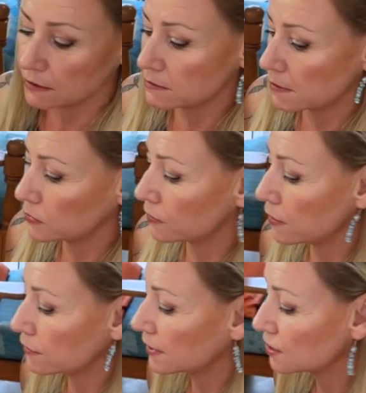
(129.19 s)
Remember, we've got the
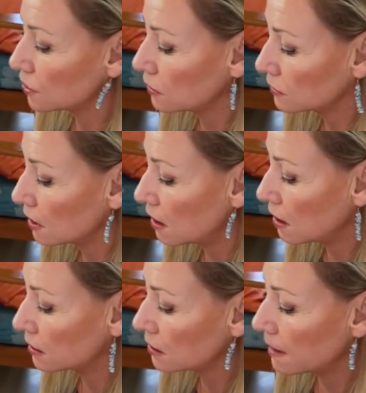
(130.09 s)
threshold
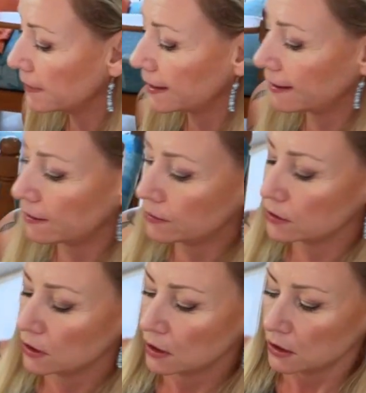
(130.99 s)
card coming out.
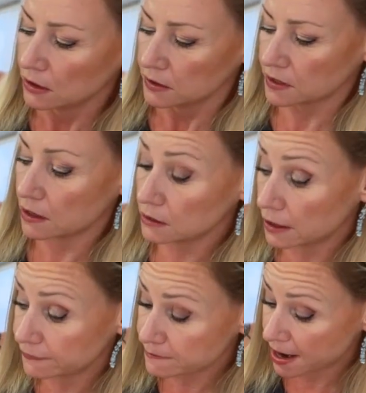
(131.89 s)
So a
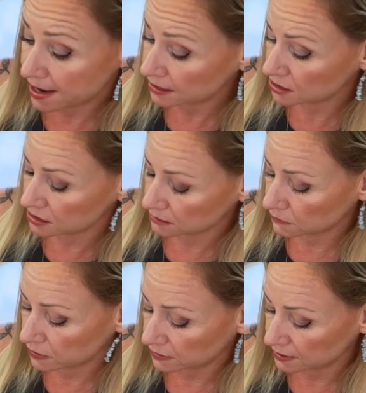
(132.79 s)
love match,
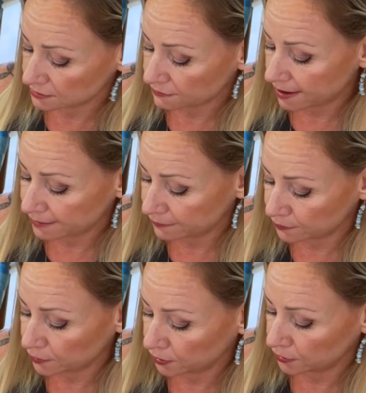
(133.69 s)
someone that's right
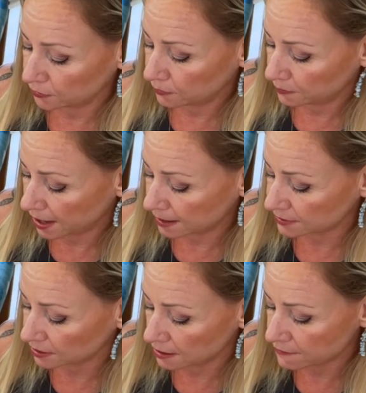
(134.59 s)
for you, perhaps
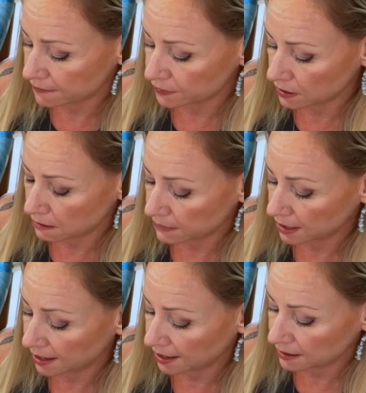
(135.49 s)
a love offer
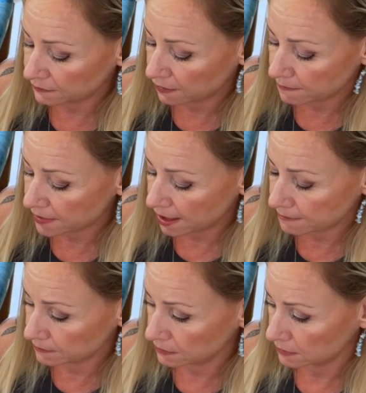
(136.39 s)
coming in from
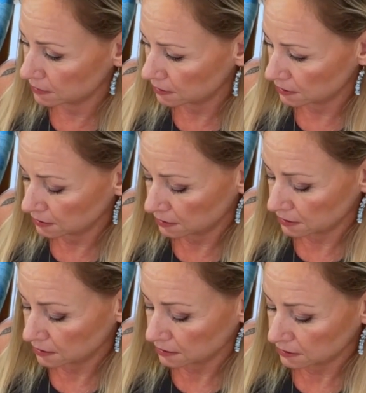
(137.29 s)
them.
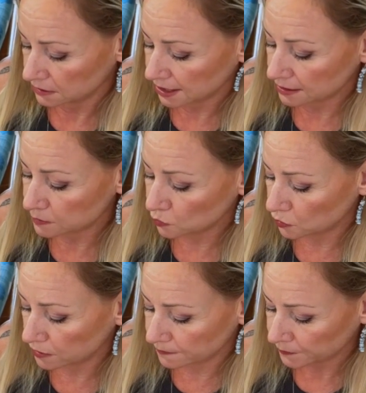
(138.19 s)
Tell us
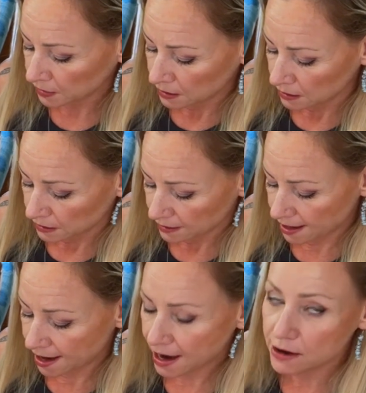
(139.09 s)
more. The
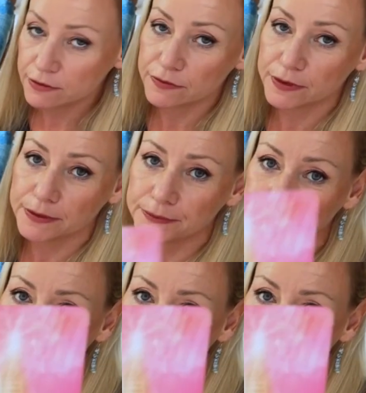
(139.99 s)
Hierophant.